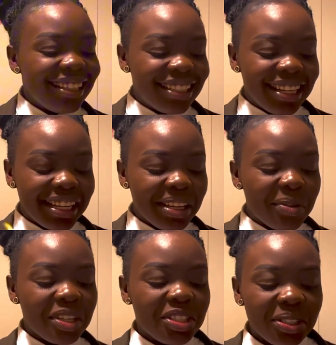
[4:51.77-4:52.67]
Tricky
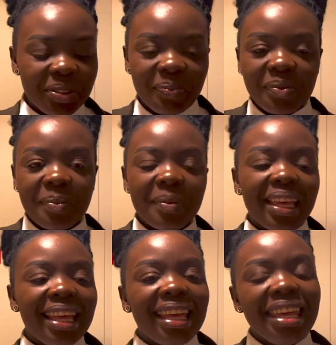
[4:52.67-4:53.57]
question.
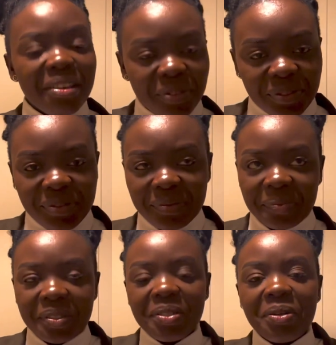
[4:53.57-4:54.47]
If
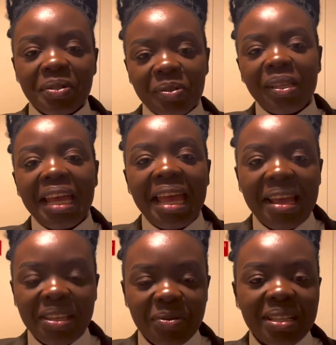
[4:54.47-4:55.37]
you go to the
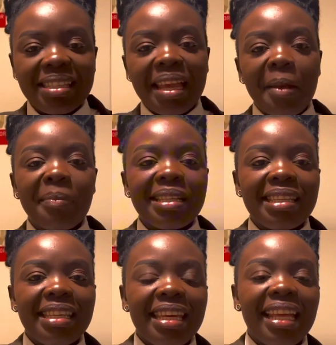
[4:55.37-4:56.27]
US
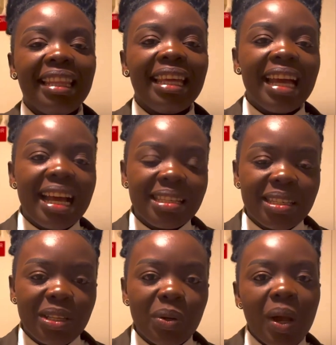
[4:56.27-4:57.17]
embassy and they ask
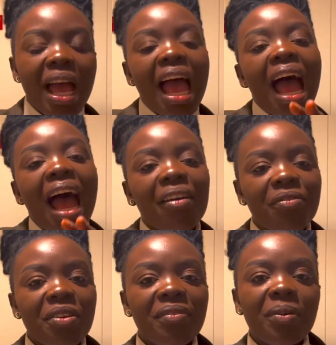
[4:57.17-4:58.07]
you, have
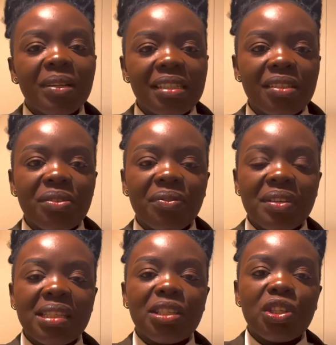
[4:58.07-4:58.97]
you ever wanted to
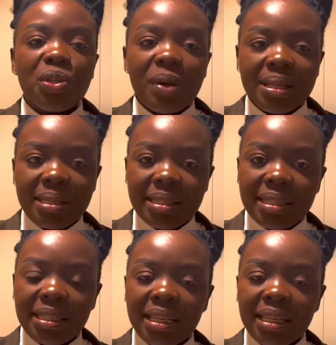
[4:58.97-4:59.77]
visit US?